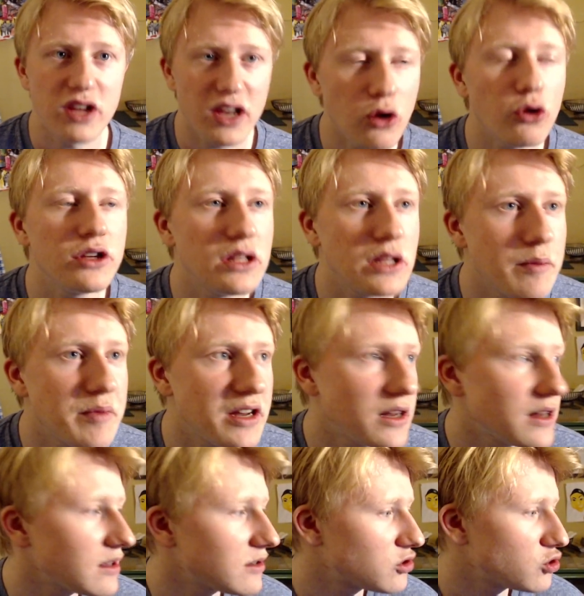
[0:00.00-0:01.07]
only limited
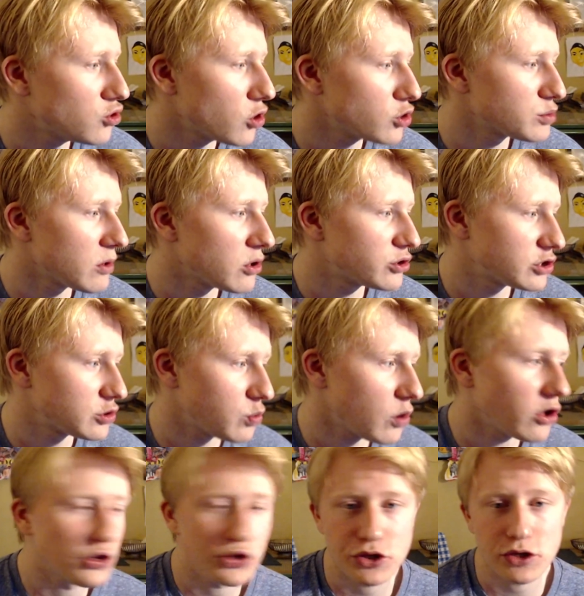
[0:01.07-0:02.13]
it to those modes, as
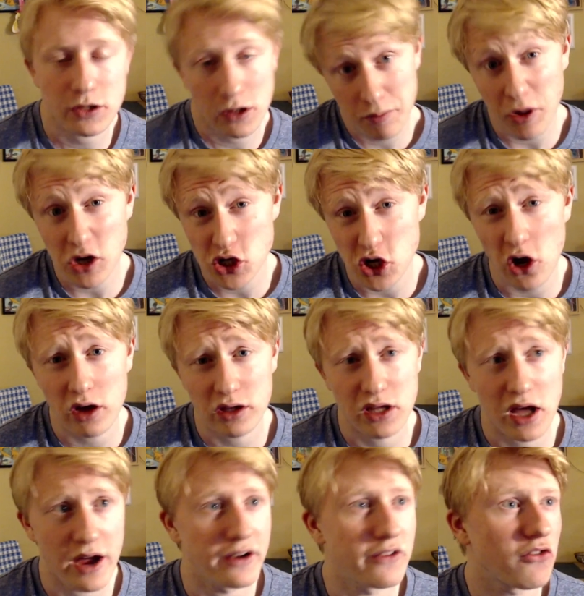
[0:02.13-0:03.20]
well as a bunch of
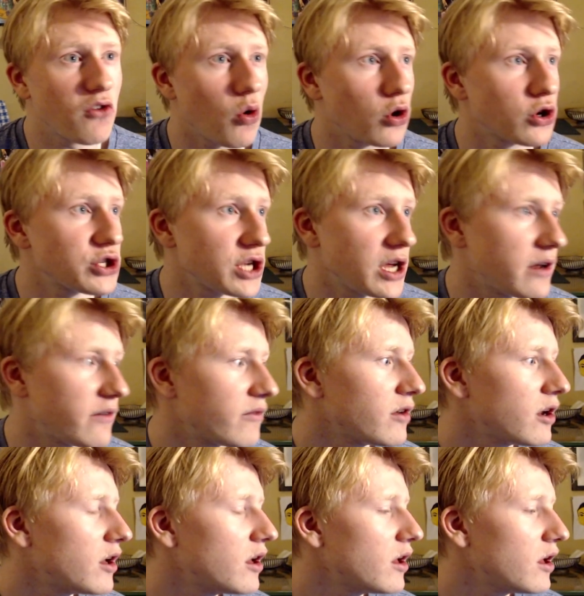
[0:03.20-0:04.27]
online, of course, and
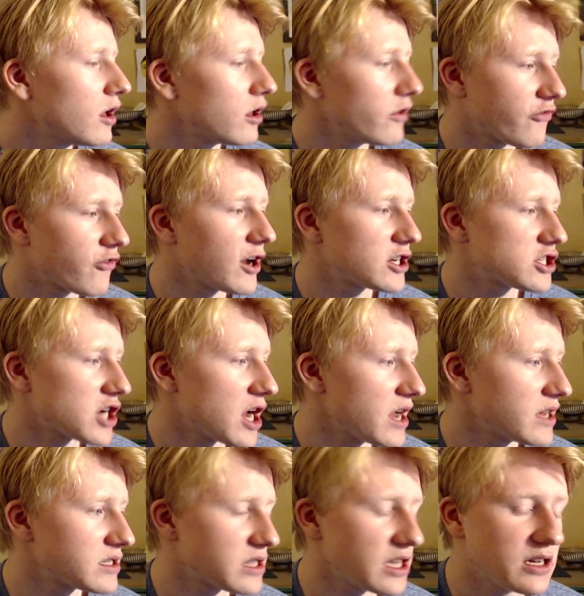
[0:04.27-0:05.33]

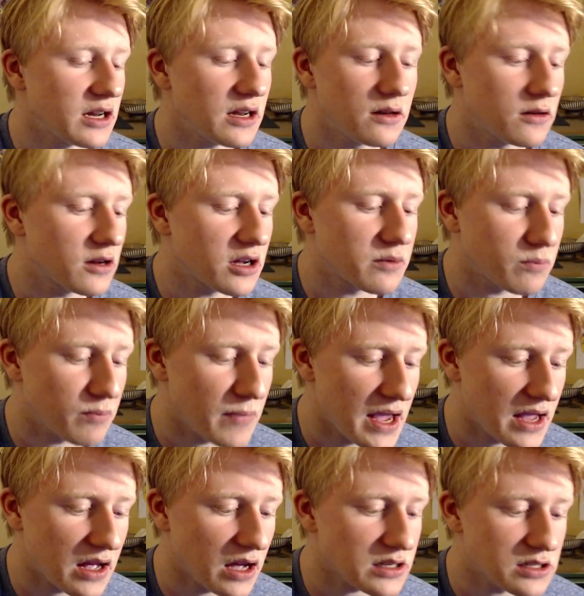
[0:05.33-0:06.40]
Franchise. They did
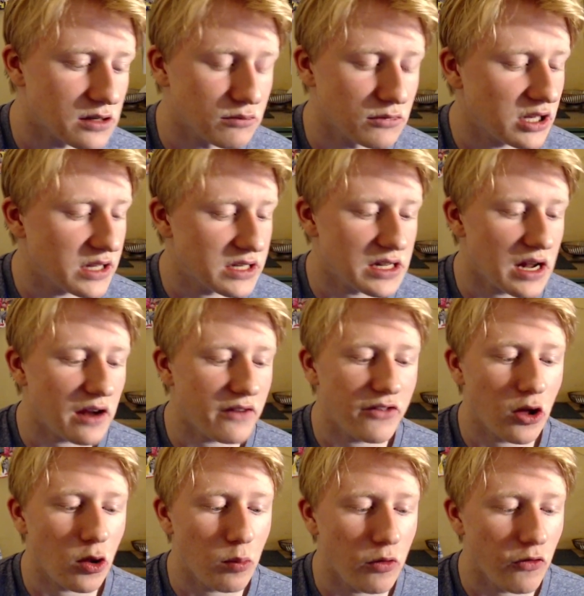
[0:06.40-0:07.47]
make custom leagues not
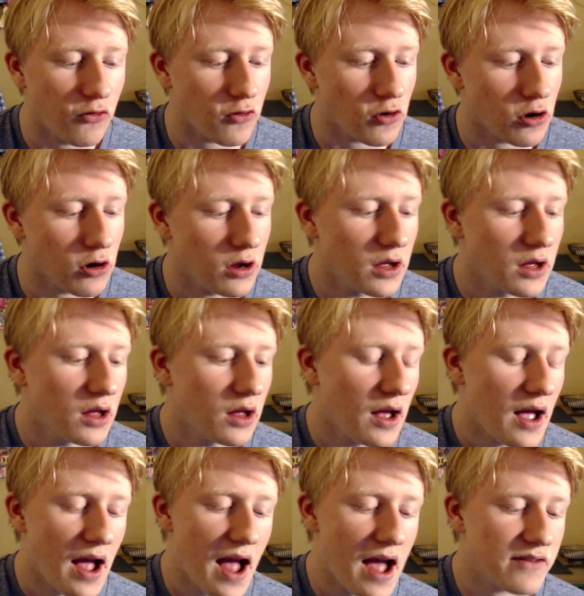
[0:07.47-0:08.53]
available for
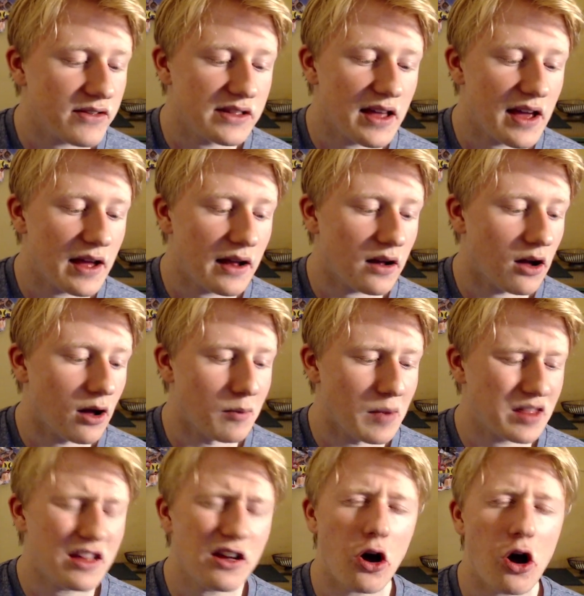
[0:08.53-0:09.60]
having that. I
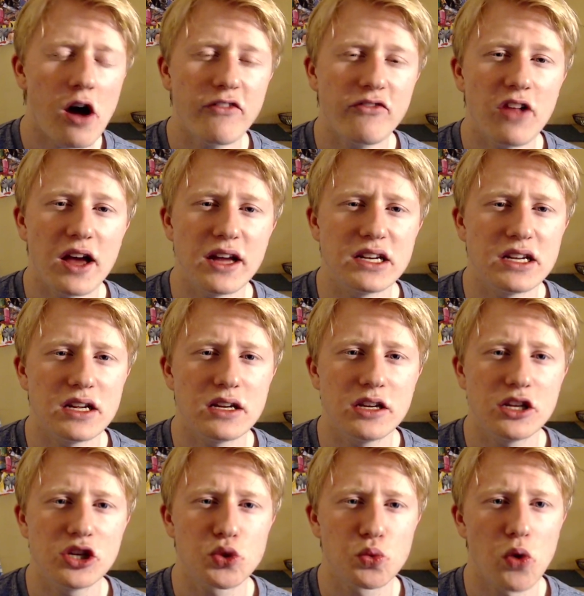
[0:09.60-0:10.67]
think offline
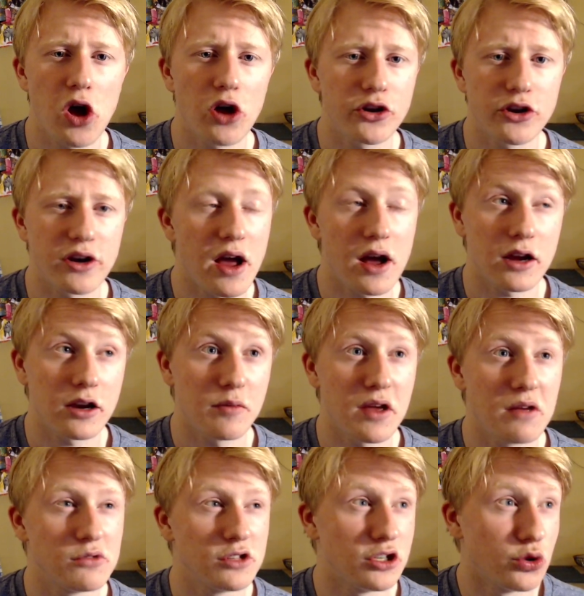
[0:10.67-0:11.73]
DD as well, you're not going to be
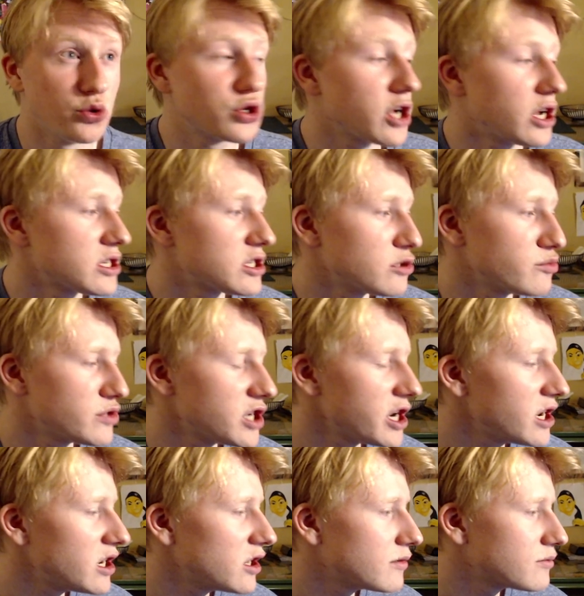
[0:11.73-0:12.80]
able to use custom
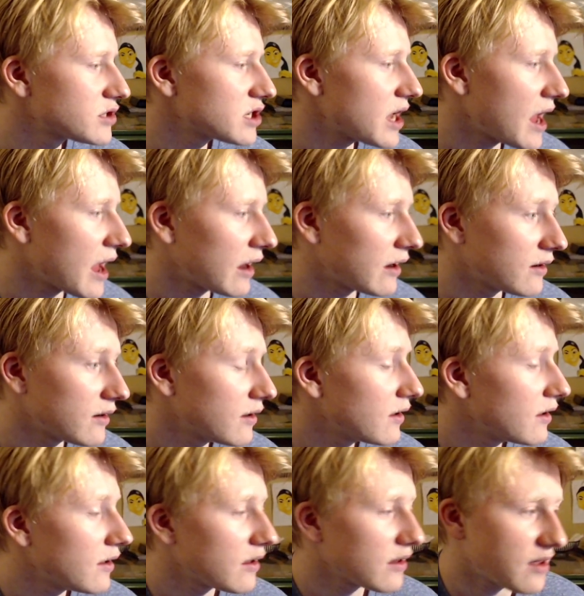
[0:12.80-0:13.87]
stadiums and
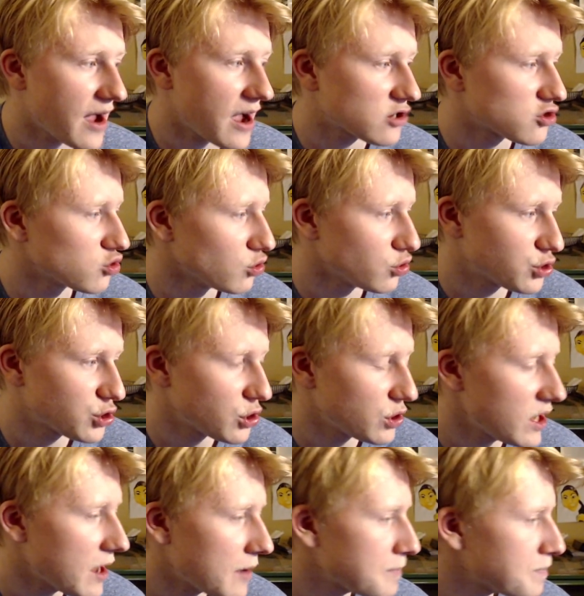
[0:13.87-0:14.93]
casual. So
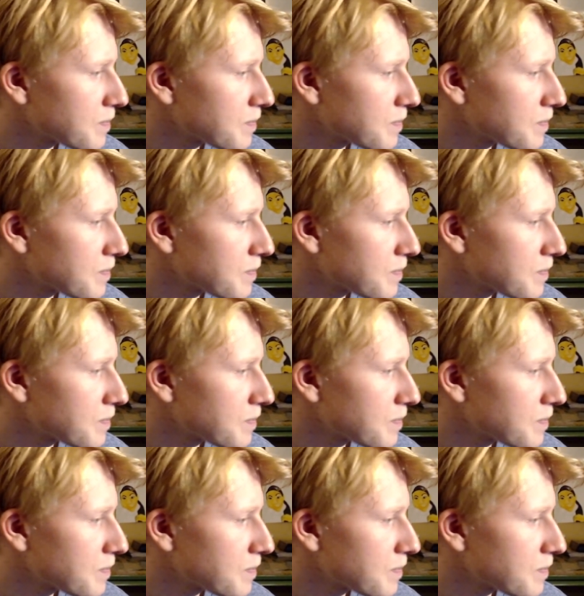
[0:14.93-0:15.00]
yeah.